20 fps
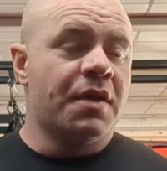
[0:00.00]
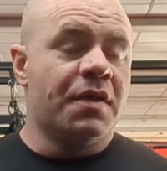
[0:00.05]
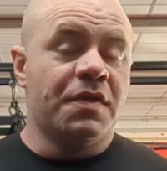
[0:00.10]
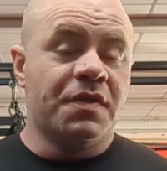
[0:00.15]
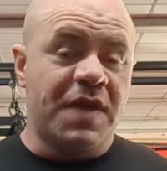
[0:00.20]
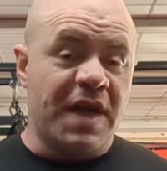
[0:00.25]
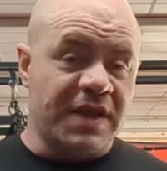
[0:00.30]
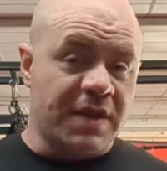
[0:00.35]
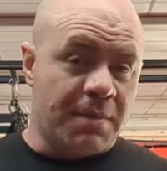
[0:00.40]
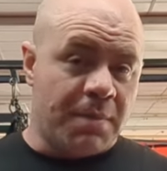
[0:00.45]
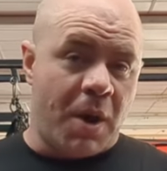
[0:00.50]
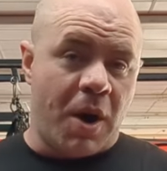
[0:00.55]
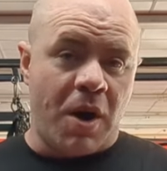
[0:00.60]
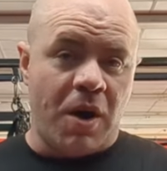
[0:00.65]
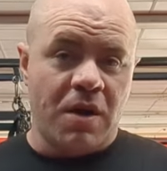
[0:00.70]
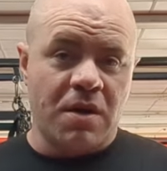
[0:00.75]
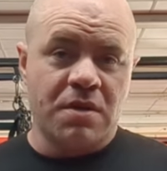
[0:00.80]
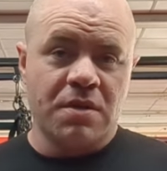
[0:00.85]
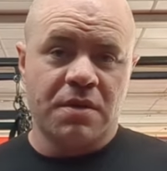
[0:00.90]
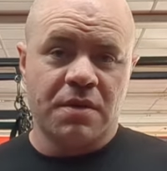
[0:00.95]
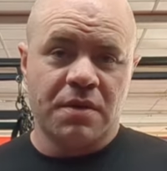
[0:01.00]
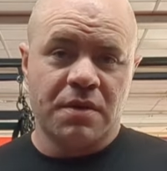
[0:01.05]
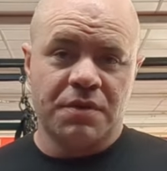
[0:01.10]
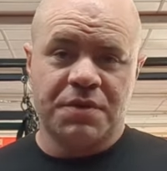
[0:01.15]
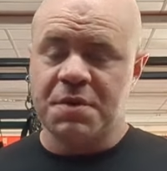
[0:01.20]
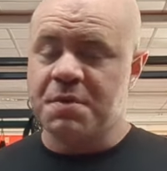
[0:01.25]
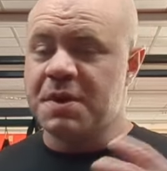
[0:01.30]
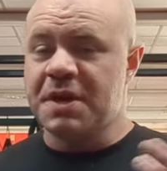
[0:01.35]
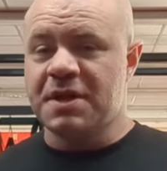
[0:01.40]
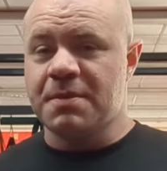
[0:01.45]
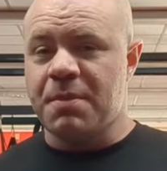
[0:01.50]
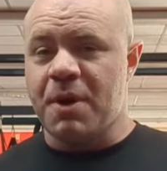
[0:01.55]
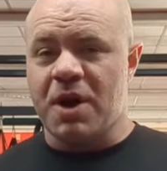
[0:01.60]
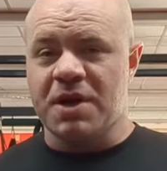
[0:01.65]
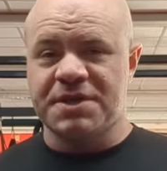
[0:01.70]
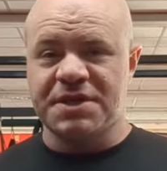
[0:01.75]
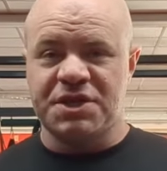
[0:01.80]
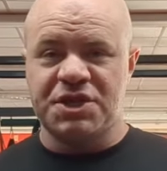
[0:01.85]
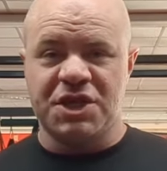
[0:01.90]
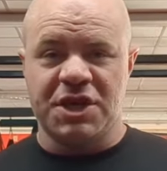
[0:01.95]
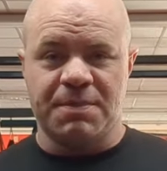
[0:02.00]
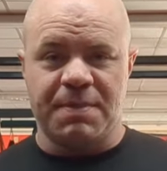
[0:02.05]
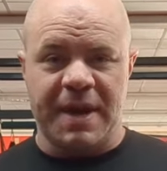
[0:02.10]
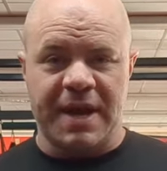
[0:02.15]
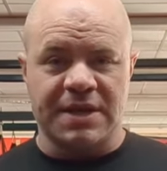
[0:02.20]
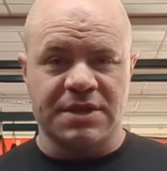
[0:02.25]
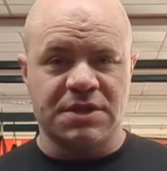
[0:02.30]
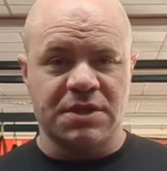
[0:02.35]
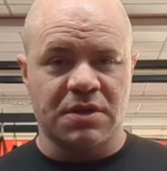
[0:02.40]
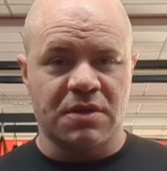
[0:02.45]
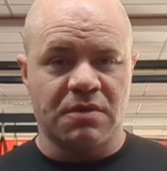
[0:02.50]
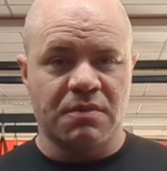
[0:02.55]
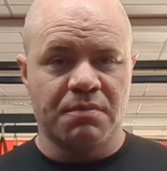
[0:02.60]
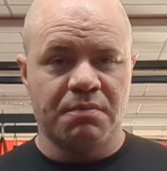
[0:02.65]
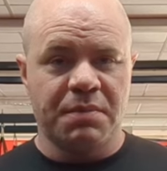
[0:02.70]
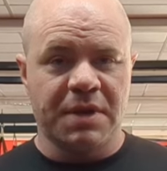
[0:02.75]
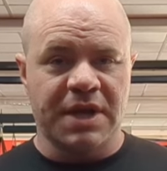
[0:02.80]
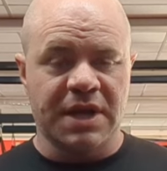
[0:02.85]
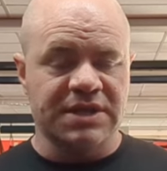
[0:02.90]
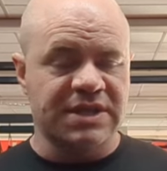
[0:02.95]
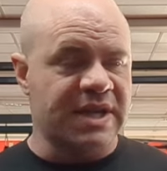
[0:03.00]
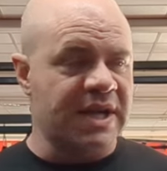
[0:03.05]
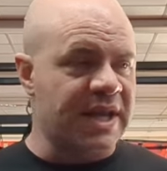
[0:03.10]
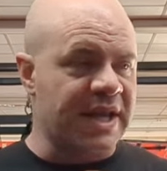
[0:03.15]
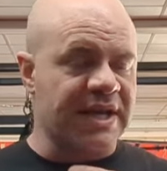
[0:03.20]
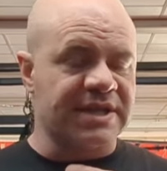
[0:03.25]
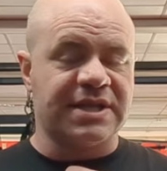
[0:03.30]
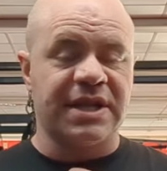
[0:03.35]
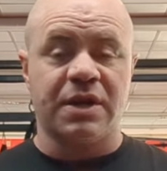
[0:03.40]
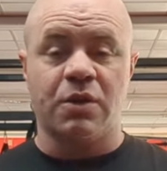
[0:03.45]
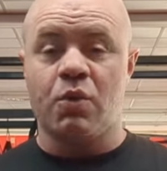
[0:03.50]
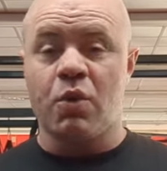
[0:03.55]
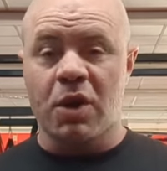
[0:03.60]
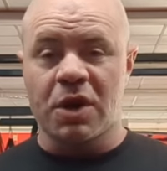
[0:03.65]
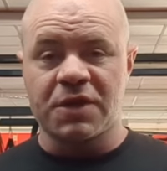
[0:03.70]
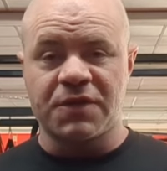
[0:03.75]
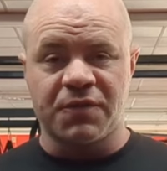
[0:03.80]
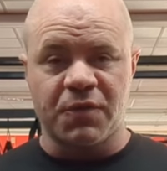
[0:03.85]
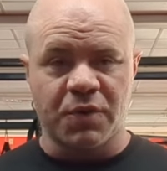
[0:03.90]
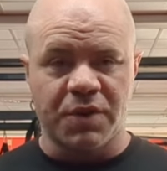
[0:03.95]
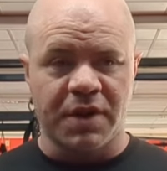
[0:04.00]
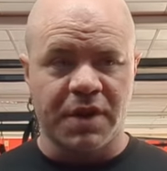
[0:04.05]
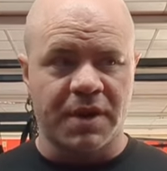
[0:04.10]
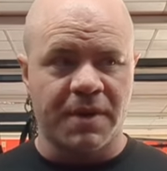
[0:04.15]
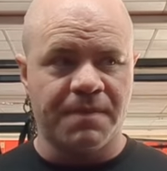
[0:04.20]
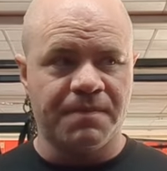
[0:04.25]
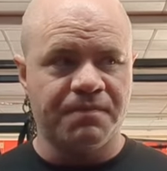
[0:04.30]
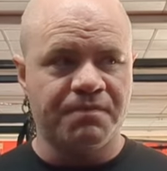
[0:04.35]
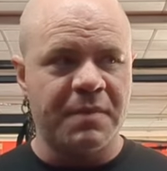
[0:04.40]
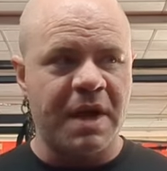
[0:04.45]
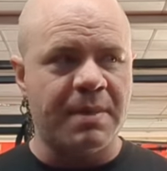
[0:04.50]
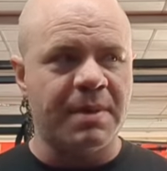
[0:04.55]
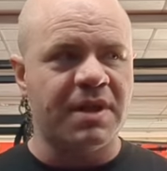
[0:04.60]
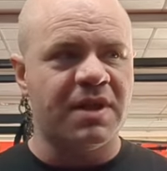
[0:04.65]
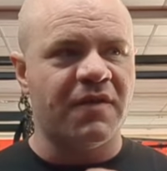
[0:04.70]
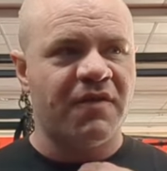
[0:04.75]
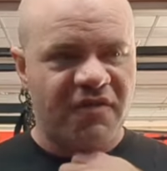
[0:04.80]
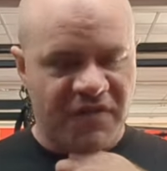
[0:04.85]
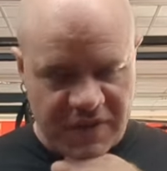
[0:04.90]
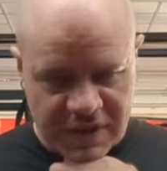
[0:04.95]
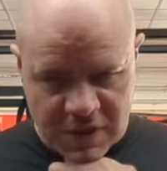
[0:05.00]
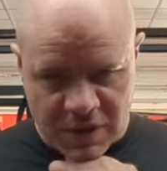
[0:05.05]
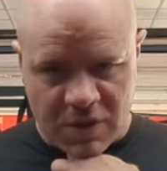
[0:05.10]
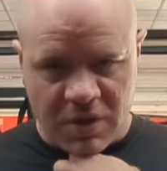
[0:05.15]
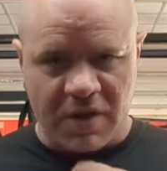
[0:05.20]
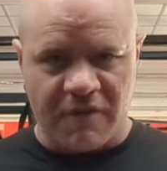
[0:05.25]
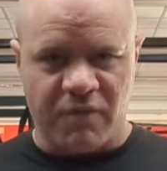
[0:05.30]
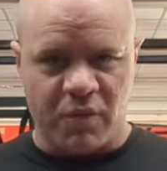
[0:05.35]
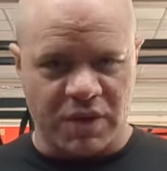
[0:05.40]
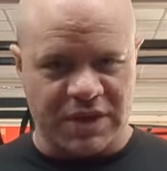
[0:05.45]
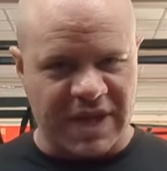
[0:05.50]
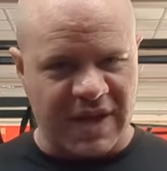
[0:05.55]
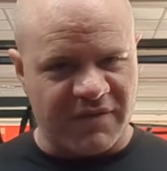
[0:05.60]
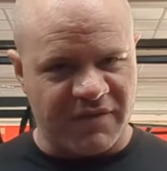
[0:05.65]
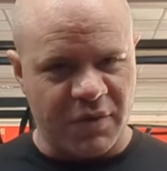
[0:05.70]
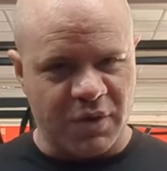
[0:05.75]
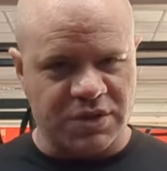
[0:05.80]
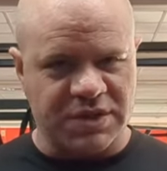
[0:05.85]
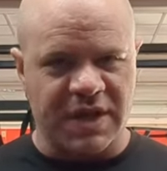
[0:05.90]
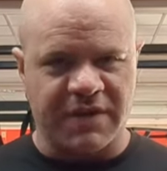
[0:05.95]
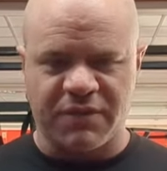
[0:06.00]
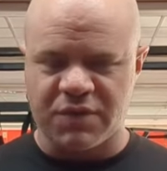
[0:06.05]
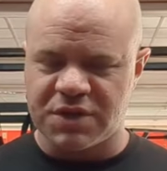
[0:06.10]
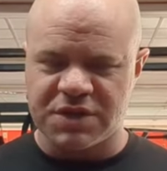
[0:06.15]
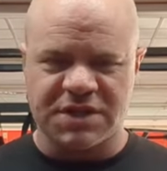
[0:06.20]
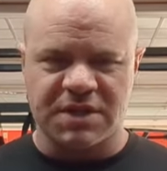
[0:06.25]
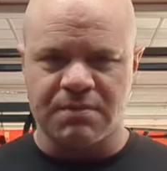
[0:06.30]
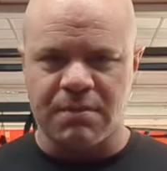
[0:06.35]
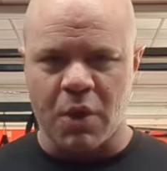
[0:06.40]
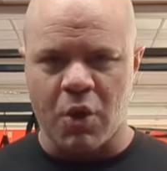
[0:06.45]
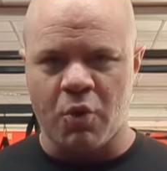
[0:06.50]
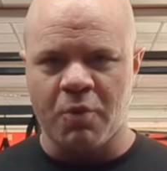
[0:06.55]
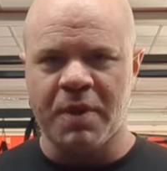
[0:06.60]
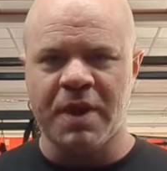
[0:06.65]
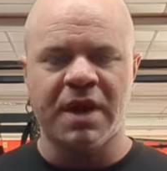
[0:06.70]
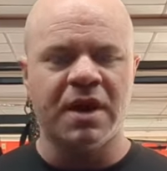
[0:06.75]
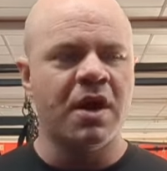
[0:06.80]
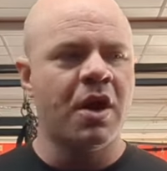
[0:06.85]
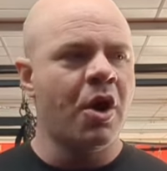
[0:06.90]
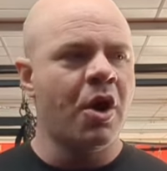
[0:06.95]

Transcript: than the ball, to me, the ball is a cheap answer. Because again, like I said, it works for the maybe the feel of what that feels like for just a moment